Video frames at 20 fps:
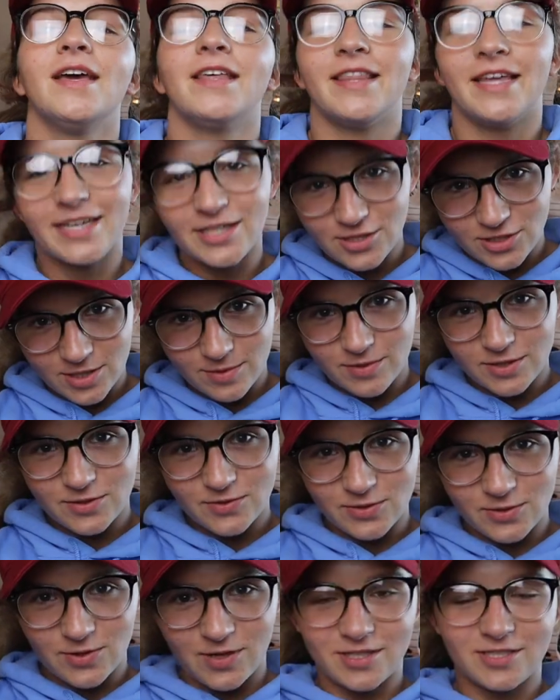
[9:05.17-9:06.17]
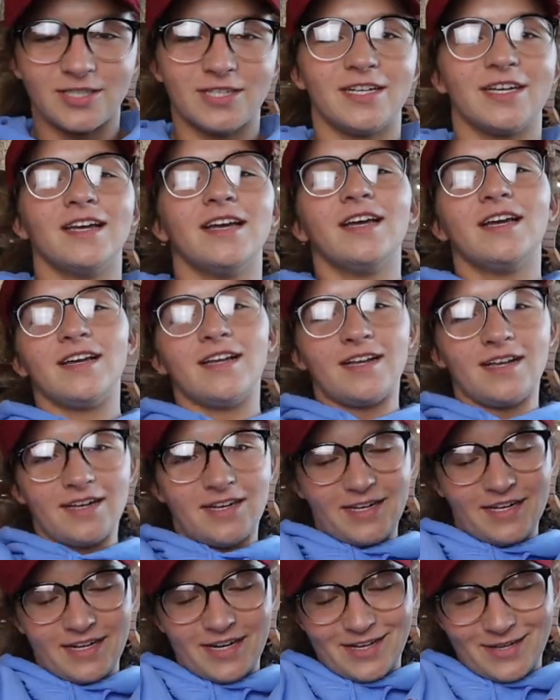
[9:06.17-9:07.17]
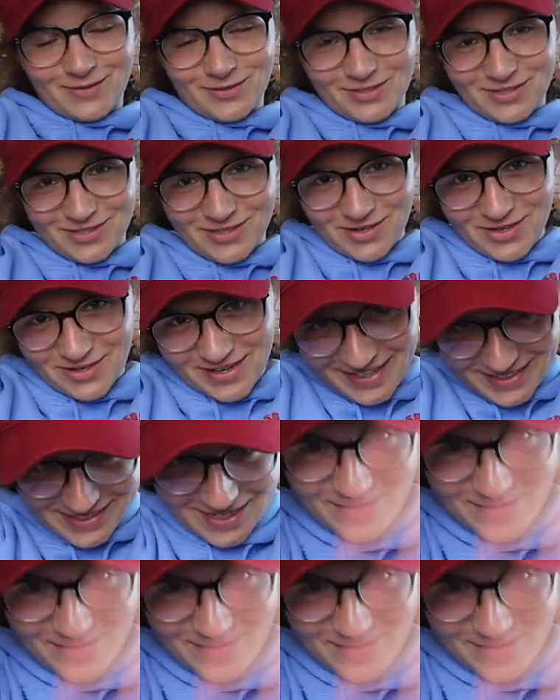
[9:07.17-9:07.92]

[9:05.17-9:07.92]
Thank you so much for watching and I'll see y'all next